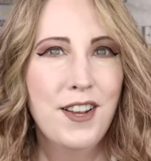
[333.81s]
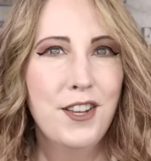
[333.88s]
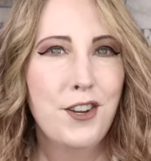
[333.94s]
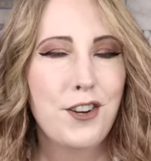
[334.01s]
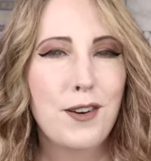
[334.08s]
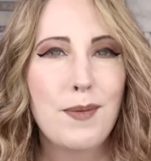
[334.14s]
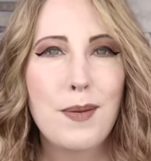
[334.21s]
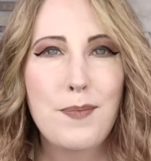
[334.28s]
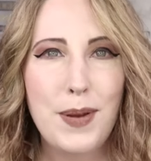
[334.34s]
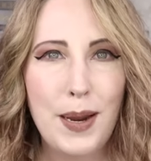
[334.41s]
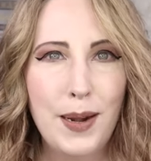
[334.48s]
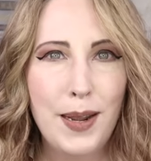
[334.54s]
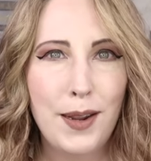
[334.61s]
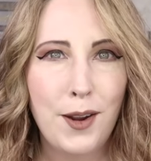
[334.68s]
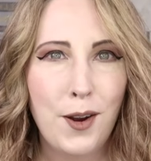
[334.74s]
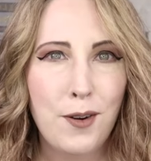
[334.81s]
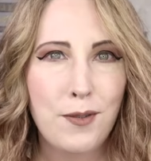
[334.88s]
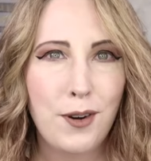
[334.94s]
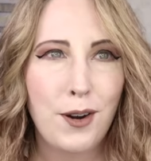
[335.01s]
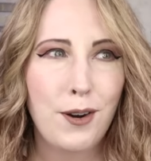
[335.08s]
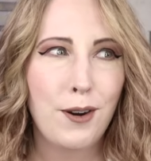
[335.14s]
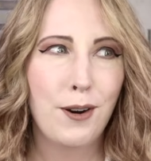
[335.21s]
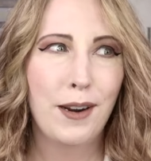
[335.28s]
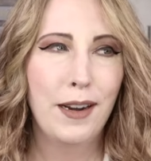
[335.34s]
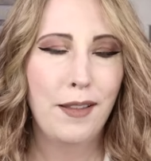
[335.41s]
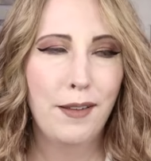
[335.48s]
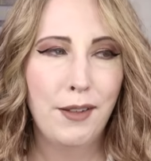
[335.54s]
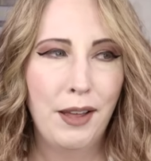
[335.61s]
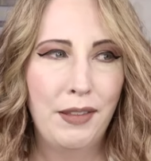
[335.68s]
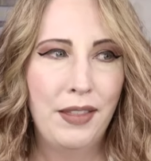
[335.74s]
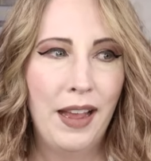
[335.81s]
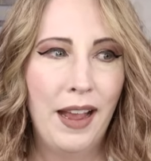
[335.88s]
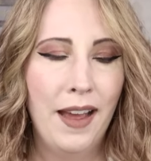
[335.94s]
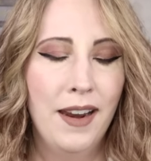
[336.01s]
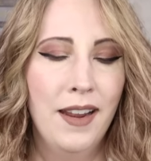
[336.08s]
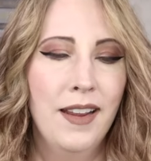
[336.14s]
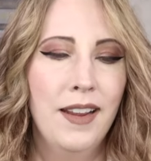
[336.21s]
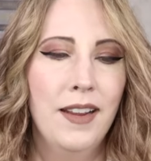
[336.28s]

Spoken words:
you're gonna be bending over or anything like that,